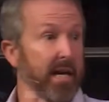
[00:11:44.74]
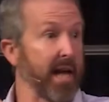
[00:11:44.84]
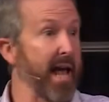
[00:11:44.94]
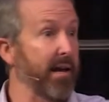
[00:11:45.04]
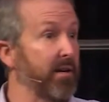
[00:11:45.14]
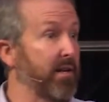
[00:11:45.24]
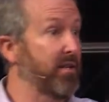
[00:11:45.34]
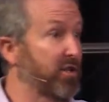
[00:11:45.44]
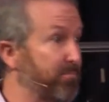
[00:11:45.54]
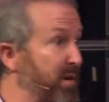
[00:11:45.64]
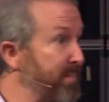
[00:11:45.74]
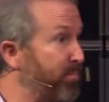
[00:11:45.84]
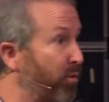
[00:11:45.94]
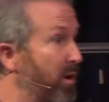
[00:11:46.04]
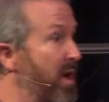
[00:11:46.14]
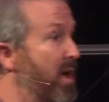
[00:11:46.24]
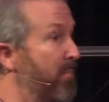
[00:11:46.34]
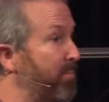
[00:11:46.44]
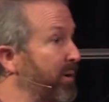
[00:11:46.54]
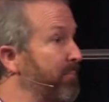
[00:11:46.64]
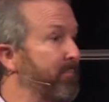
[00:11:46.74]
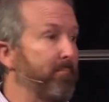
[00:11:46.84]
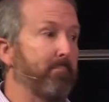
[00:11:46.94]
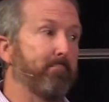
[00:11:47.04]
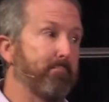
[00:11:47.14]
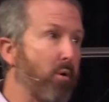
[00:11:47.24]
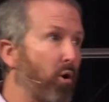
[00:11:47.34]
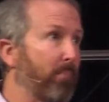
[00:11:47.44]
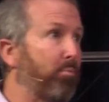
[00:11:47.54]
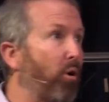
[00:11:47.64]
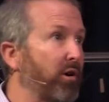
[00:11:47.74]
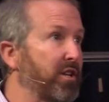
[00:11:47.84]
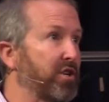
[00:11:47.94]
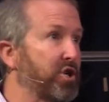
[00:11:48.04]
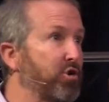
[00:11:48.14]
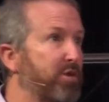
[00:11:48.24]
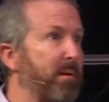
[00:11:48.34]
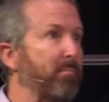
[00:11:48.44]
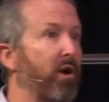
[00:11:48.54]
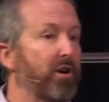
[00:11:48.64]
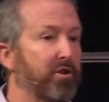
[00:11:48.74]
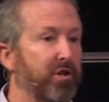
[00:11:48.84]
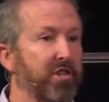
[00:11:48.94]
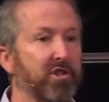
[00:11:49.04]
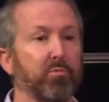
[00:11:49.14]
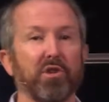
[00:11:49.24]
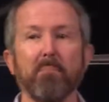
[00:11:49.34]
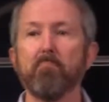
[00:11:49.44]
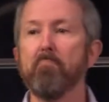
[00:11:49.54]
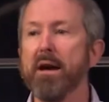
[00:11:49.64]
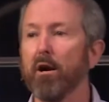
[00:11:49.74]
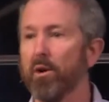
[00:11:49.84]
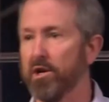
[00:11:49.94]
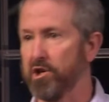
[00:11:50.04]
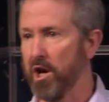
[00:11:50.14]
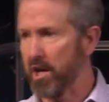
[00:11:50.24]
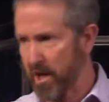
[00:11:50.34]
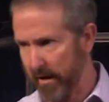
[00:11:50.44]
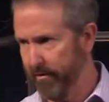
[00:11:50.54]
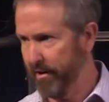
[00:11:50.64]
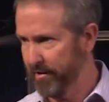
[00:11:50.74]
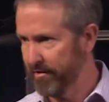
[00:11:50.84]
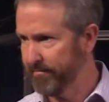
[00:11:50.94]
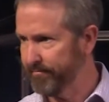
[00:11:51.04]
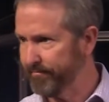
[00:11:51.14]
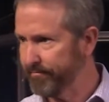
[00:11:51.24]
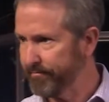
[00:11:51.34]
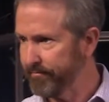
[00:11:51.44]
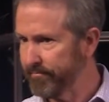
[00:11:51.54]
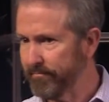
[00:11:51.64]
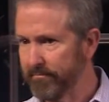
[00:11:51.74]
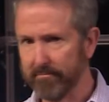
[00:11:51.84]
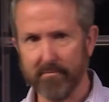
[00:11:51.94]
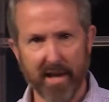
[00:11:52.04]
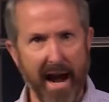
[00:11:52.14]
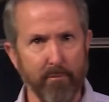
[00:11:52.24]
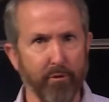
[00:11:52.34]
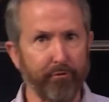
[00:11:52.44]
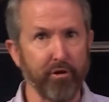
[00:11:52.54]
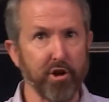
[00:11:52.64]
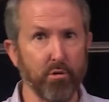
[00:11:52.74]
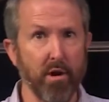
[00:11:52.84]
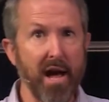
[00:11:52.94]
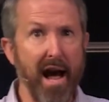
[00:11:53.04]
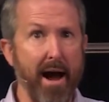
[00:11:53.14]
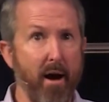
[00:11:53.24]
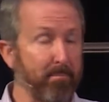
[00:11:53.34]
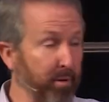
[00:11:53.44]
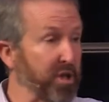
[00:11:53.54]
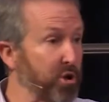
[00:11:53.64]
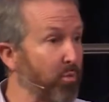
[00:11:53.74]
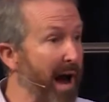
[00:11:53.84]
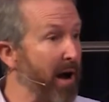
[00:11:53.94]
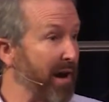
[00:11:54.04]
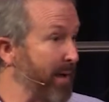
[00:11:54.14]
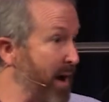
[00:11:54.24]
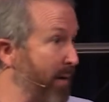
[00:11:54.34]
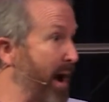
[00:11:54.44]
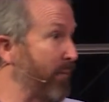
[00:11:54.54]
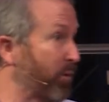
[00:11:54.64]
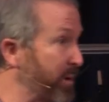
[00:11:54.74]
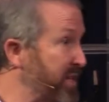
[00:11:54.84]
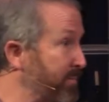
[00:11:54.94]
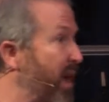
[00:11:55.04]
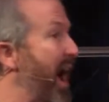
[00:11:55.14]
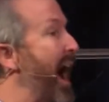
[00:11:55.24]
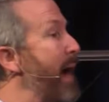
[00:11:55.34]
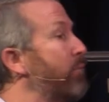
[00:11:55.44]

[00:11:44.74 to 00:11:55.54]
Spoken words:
and his people, but more importantly, the Jewish people understood this was a marriage covenant. I will free you. I'll bring you out. I will redeem you. I will